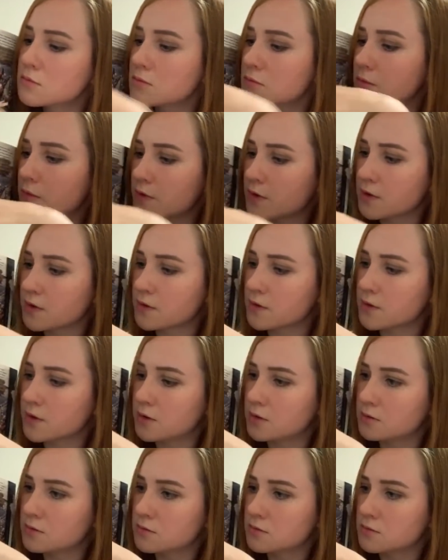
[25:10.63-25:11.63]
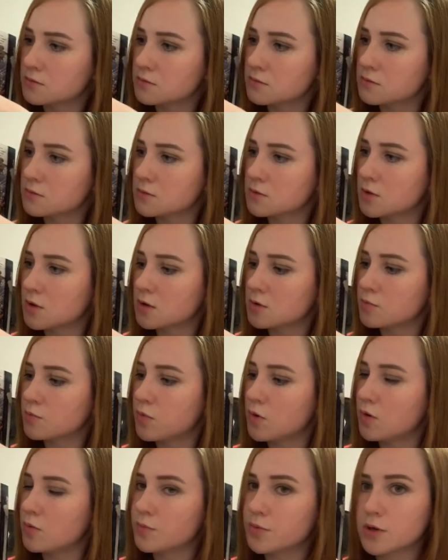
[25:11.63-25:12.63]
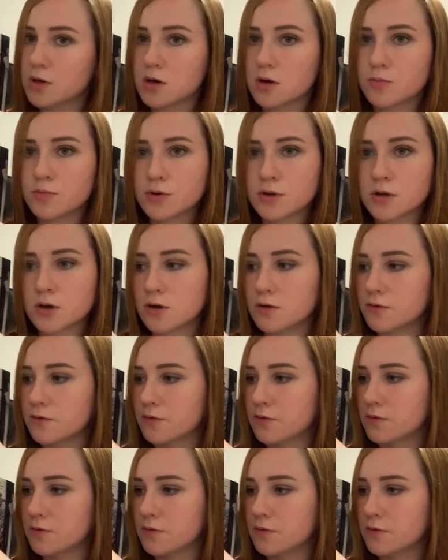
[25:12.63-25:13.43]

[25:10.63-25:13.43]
I think they're not popping up enough.